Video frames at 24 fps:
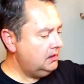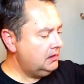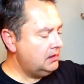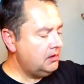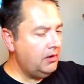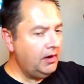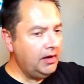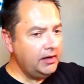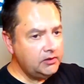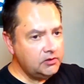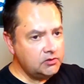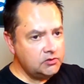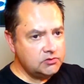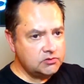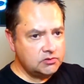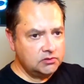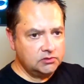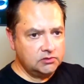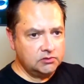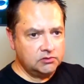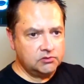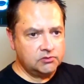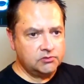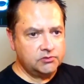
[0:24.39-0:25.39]
Now I use a
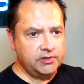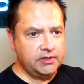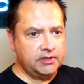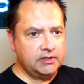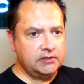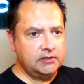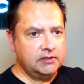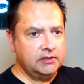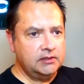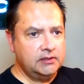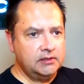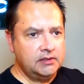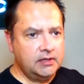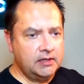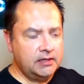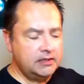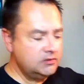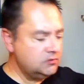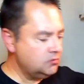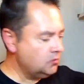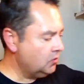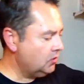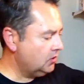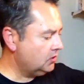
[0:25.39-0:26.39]
little trick that
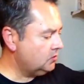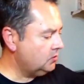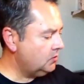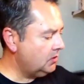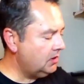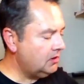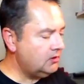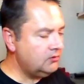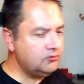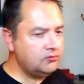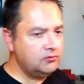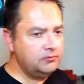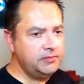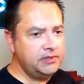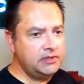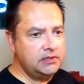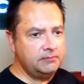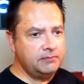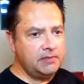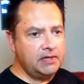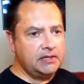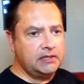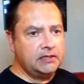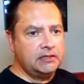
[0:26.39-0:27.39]
has worked well for me to
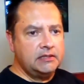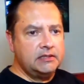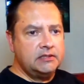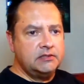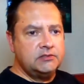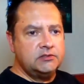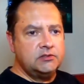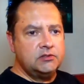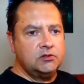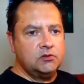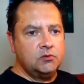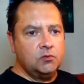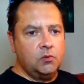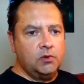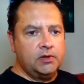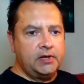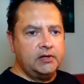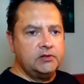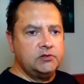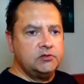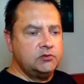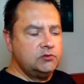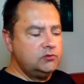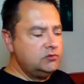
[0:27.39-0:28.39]
make it easier. What
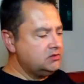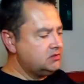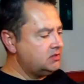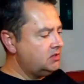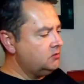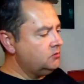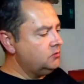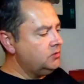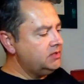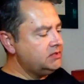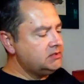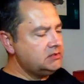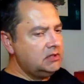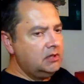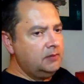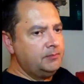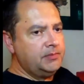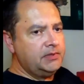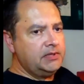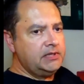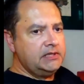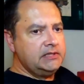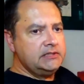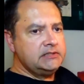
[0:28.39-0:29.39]
I do is I reach up
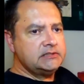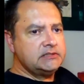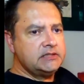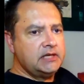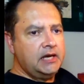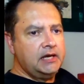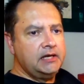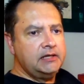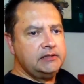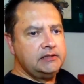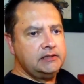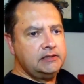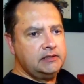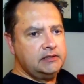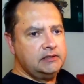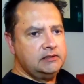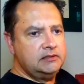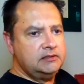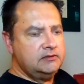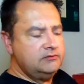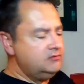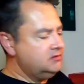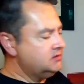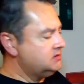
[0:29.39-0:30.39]
inside the
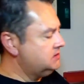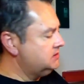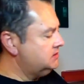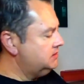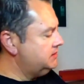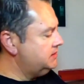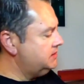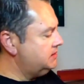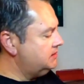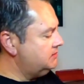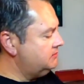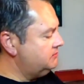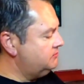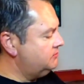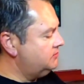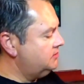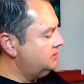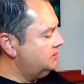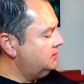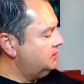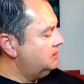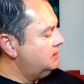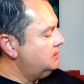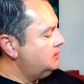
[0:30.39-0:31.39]
end of the sleeve
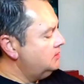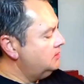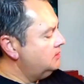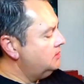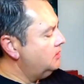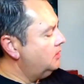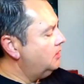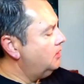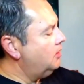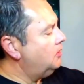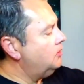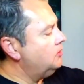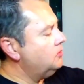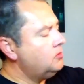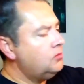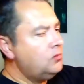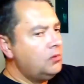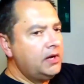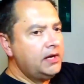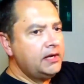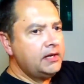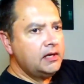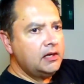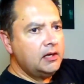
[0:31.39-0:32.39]
all the
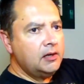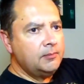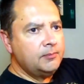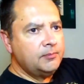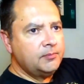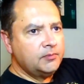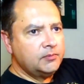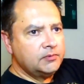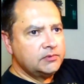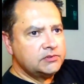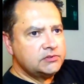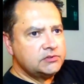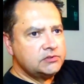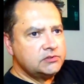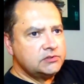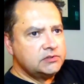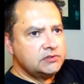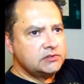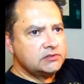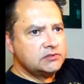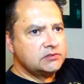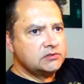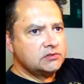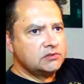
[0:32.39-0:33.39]
way up to
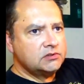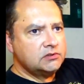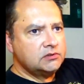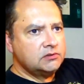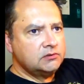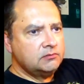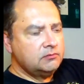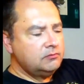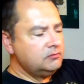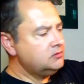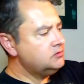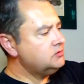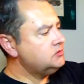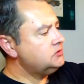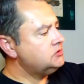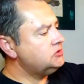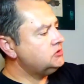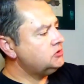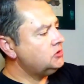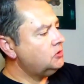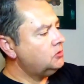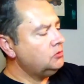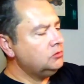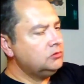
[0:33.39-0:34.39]
this
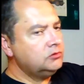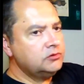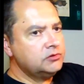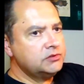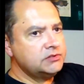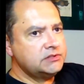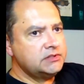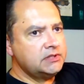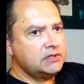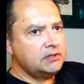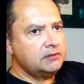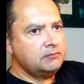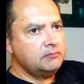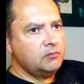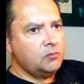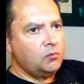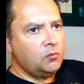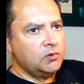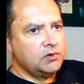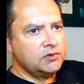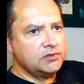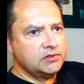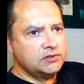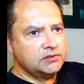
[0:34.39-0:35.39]
shoulder seam
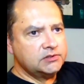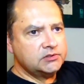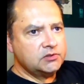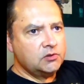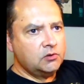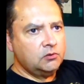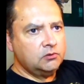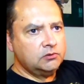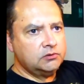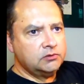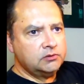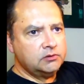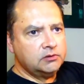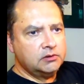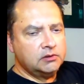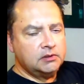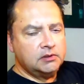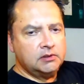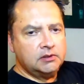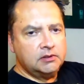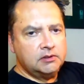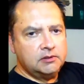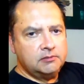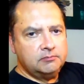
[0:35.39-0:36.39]
where the shoulder
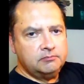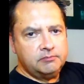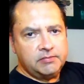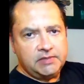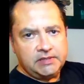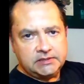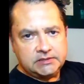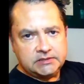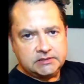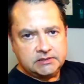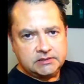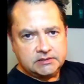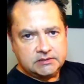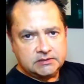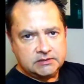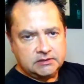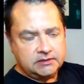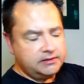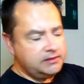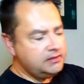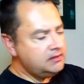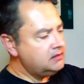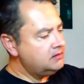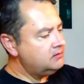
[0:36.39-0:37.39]
meets the
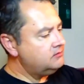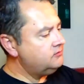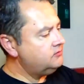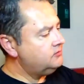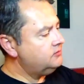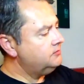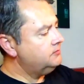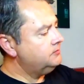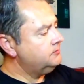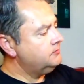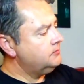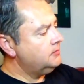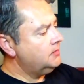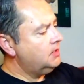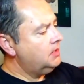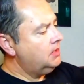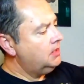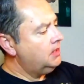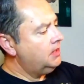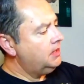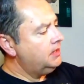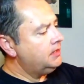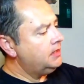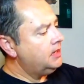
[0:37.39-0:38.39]
sleeve,
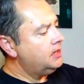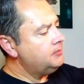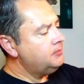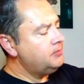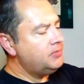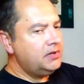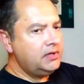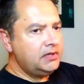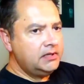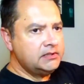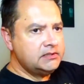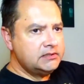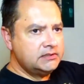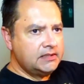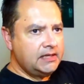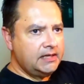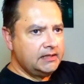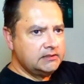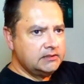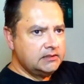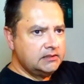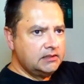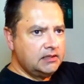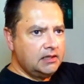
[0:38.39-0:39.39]
and I pinch
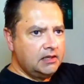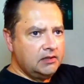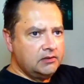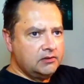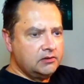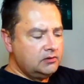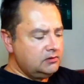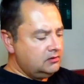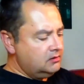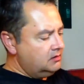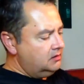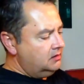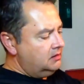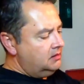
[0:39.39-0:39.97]
that together